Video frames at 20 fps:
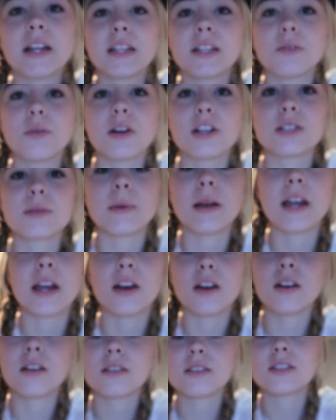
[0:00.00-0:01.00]
I need to wash my
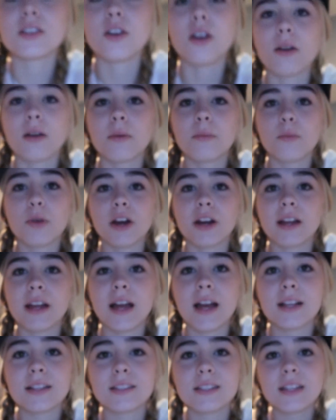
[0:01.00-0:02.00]
hair, so I'm wearing a
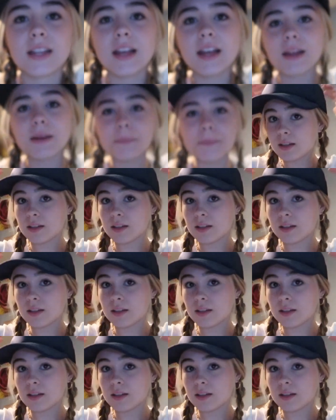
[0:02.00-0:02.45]
hat today.